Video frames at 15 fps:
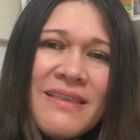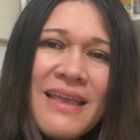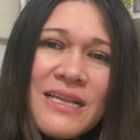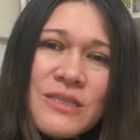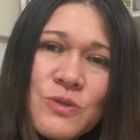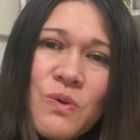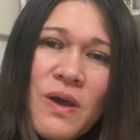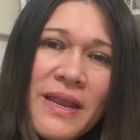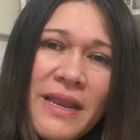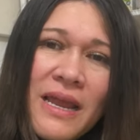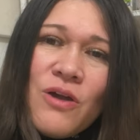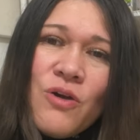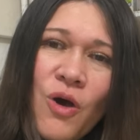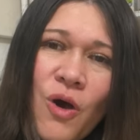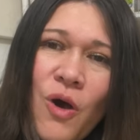That's why they're
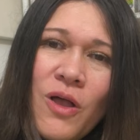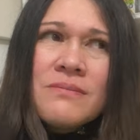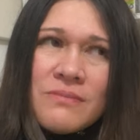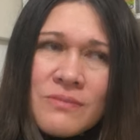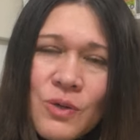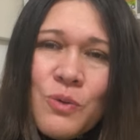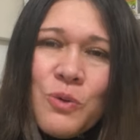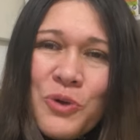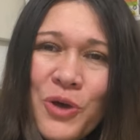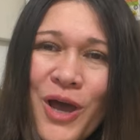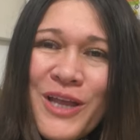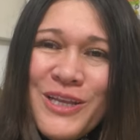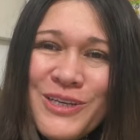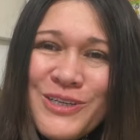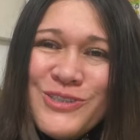called golden
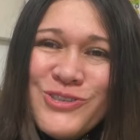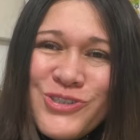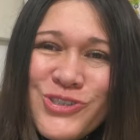conures.